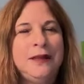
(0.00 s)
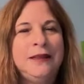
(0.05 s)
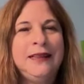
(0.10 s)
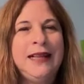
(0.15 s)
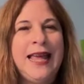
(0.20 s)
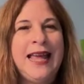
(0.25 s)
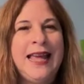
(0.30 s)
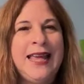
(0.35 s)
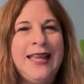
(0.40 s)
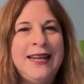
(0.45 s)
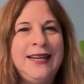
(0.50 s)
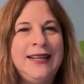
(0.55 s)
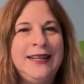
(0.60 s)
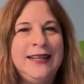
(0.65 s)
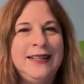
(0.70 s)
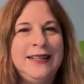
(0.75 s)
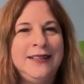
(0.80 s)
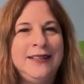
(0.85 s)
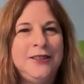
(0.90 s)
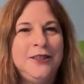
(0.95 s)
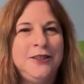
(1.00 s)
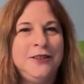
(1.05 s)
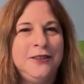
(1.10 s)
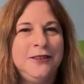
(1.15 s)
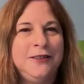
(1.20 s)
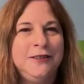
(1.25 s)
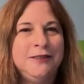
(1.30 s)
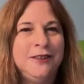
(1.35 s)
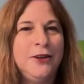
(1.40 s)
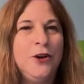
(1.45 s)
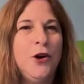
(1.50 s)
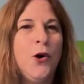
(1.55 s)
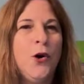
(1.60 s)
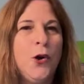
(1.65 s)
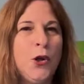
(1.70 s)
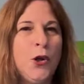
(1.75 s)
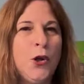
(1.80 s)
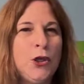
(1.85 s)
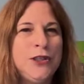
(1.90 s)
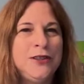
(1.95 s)
lead into
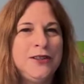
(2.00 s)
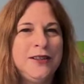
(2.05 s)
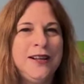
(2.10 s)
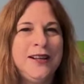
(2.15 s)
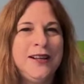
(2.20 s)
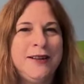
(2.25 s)
gold